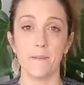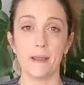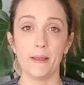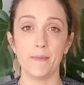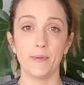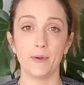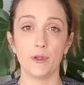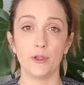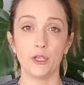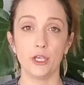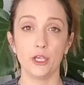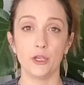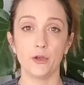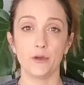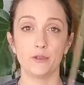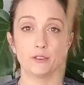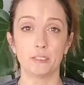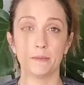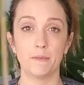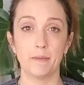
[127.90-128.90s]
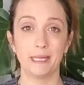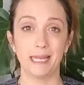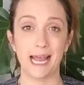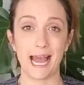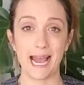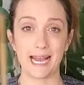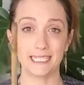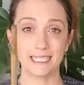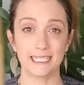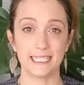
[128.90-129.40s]
people use
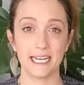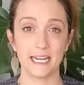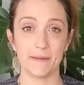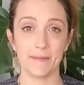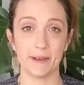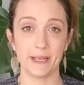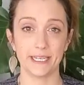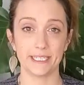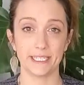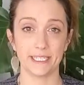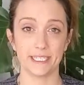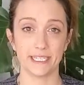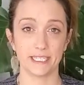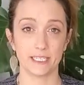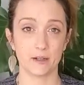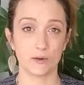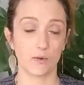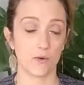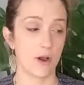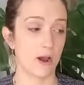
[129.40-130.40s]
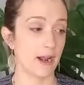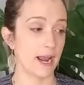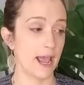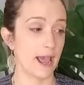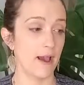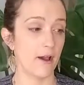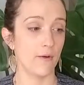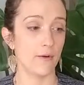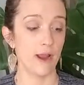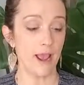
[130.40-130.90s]
plastic because it doesn't rot
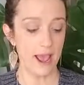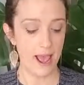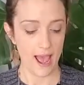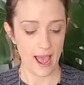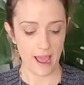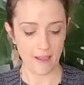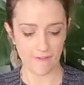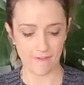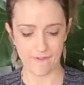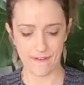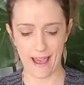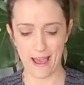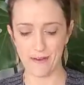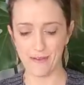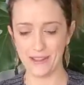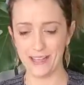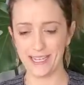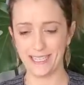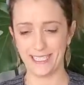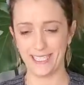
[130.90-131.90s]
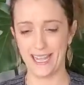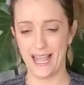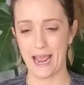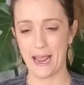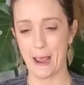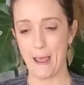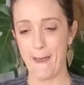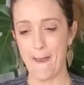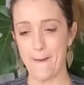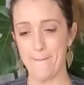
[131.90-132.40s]
out. I found these
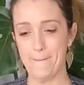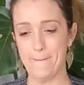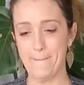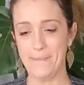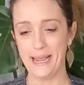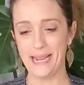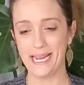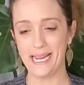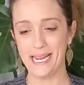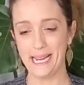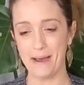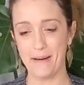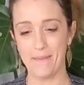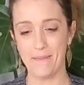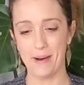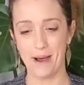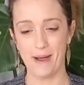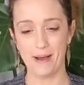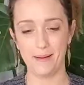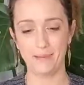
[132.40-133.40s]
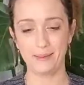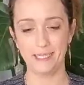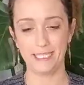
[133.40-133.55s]
like big kebab